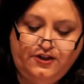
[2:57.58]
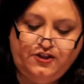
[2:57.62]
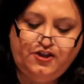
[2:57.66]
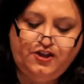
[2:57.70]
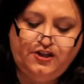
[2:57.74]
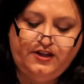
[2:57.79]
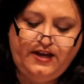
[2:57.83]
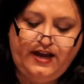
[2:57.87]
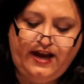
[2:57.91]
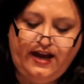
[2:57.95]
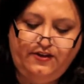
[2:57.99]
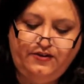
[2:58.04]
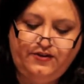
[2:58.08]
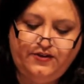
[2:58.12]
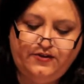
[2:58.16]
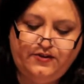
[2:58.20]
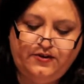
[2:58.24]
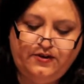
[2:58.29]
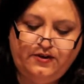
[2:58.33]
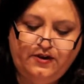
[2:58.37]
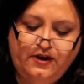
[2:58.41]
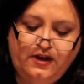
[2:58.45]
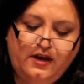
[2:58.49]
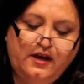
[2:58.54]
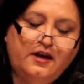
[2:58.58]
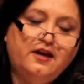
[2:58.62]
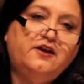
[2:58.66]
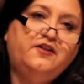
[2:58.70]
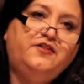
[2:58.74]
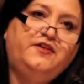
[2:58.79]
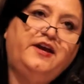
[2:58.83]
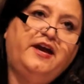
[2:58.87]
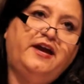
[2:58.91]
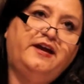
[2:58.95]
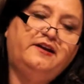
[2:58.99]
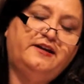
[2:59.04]
Together,
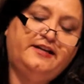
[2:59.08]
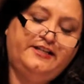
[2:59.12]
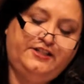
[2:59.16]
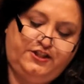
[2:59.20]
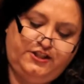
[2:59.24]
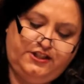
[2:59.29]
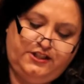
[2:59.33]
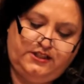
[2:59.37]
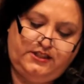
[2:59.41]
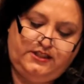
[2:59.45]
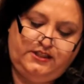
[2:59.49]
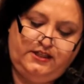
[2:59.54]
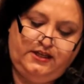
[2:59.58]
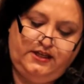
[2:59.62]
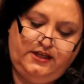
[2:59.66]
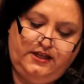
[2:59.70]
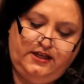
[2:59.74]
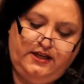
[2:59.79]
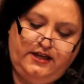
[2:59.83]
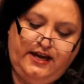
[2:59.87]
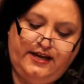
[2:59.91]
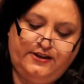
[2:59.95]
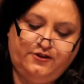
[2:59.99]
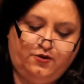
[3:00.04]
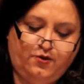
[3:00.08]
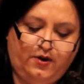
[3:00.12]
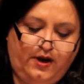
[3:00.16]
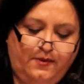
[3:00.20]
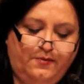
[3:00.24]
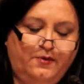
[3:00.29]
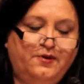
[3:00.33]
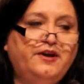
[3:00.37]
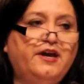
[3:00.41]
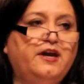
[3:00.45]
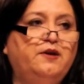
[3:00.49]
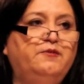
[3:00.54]
the NIGC and
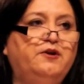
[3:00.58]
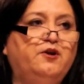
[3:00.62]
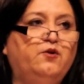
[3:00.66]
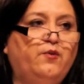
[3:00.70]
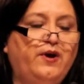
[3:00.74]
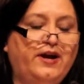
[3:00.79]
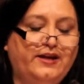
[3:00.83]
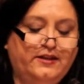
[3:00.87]
tribal gaming